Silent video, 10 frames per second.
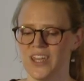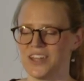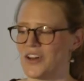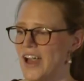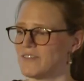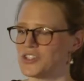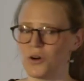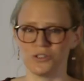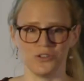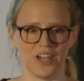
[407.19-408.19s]
Now, I haven't
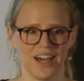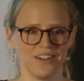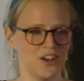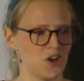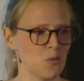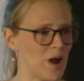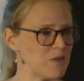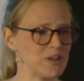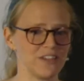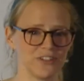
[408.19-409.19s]
told you yet why
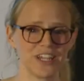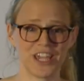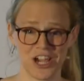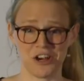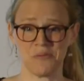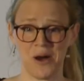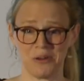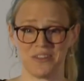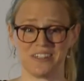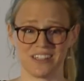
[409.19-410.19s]
we even care about
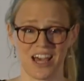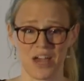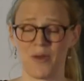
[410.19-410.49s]
this time.